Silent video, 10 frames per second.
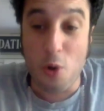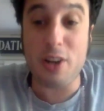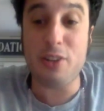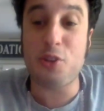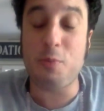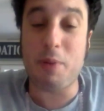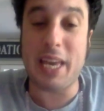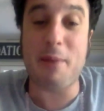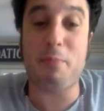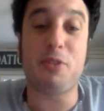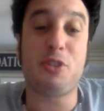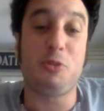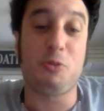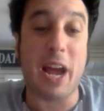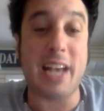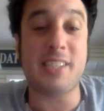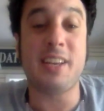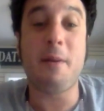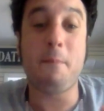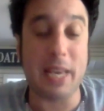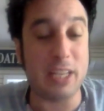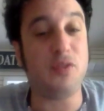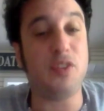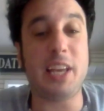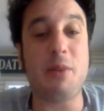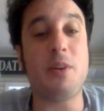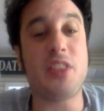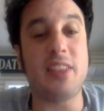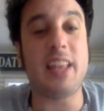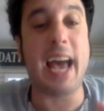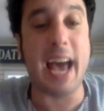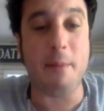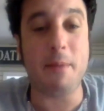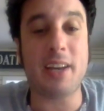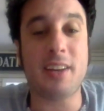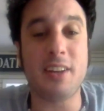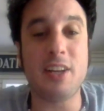order to be rest peacefully within the hammock,